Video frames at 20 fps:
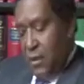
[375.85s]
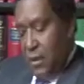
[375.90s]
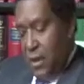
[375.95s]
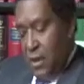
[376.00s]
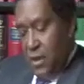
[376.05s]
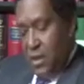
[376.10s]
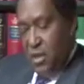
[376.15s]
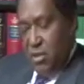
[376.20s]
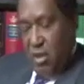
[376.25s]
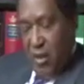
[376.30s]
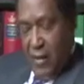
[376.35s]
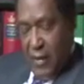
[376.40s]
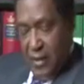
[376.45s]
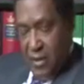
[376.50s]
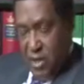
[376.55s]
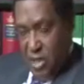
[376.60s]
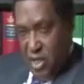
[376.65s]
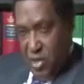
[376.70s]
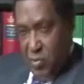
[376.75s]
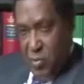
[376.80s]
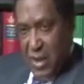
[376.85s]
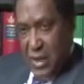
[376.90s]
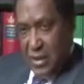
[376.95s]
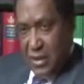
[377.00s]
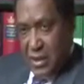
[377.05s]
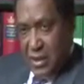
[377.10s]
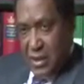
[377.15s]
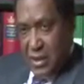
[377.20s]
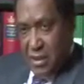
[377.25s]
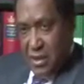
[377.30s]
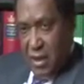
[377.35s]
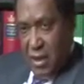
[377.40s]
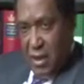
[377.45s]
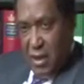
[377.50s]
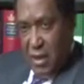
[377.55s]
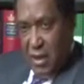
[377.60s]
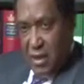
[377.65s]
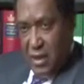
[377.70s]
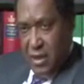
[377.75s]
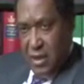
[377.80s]
It's expected it is
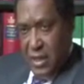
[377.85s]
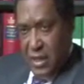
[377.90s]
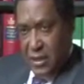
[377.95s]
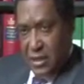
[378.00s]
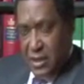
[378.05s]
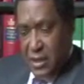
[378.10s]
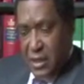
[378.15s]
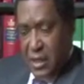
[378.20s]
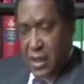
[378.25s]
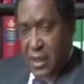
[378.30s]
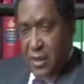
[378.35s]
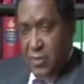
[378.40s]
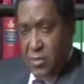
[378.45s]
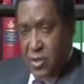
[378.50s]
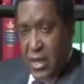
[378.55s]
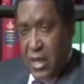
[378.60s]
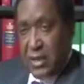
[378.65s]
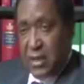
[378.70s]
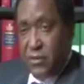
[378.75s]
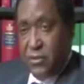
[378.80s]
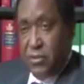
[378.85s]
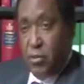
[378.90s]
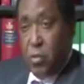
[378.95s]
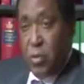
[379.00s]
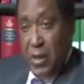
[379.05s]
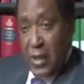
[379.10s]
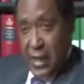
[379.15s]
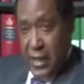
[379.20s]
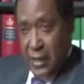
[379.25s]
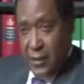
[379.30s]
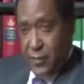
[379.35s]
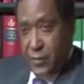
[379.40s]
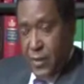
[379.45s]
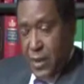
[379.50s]
conducted in an objective way.